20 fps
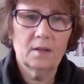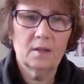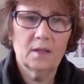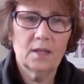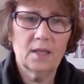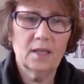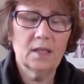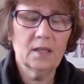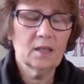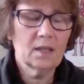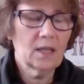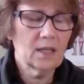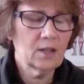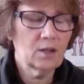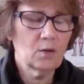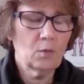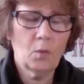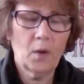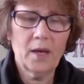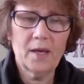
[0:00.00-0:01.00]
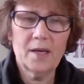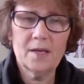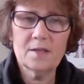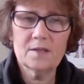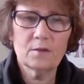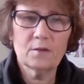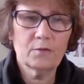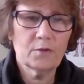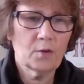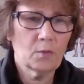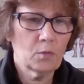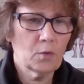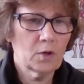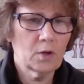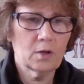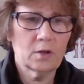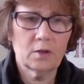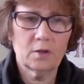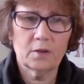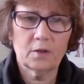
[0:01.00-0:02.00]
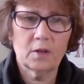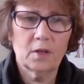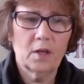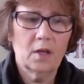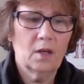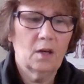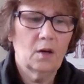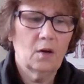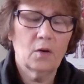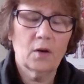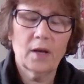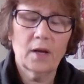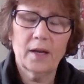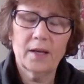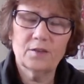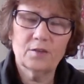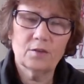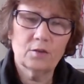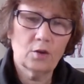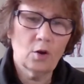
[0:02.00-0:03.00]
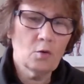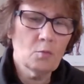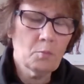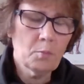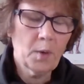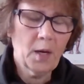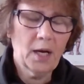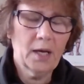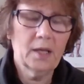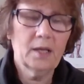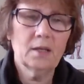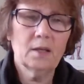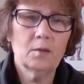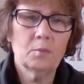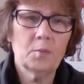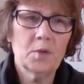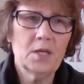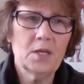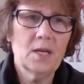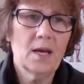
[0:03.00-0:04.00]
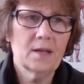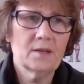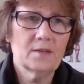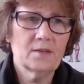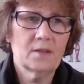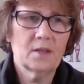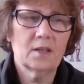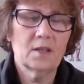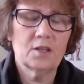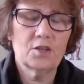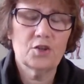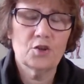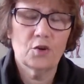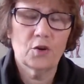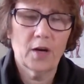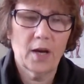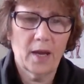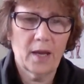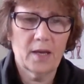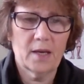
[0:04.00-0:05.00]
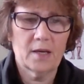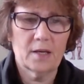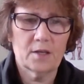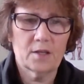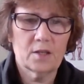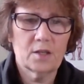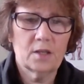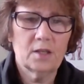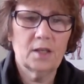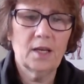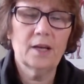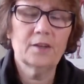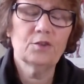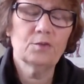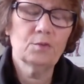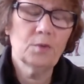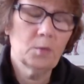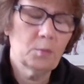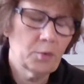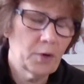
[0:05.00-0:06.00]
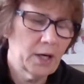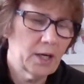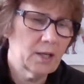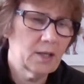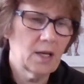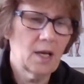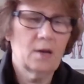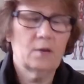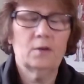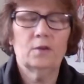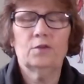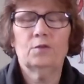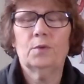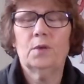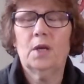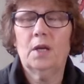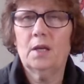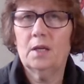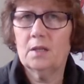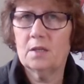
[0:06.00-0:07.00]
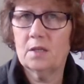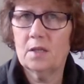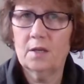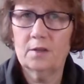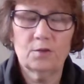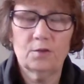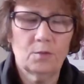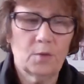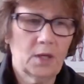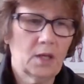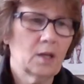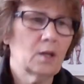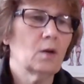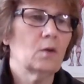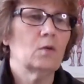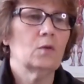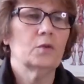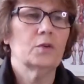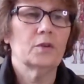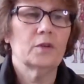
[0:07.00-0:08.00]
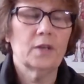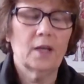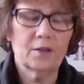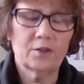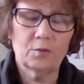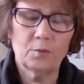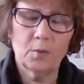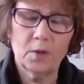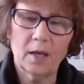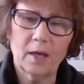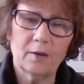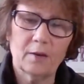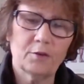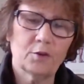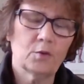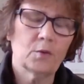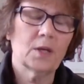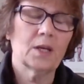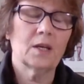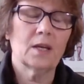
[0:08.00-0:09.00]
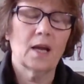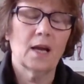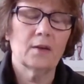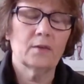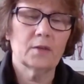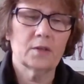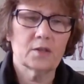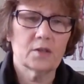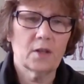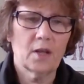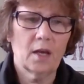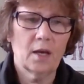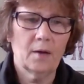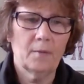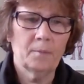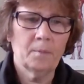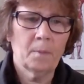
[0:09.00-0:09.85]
He didn't let the ways of the world. Okay. So don't buy into the BS that it's your age. Yes, we break down as we age. Yes, we get older. Yes, we have to acknowledge that.